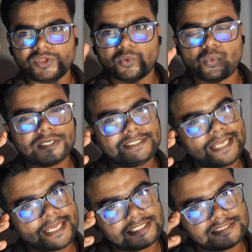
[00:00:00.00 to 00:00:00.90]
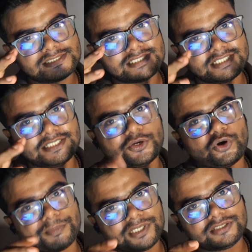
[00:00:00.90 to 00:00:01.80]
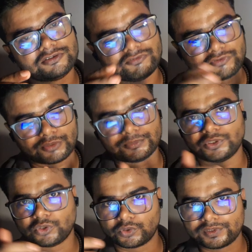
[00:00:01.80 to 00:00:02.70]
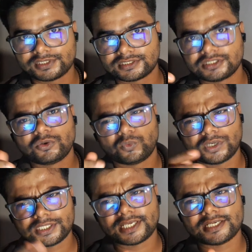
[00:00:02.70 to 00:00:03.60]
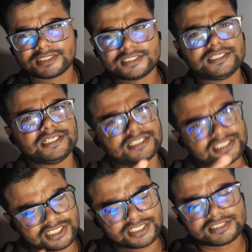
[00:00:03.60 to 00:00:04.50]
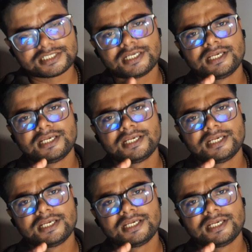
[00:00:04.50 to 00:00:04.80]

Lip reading: what characters did he omit from the novels, what character did he change,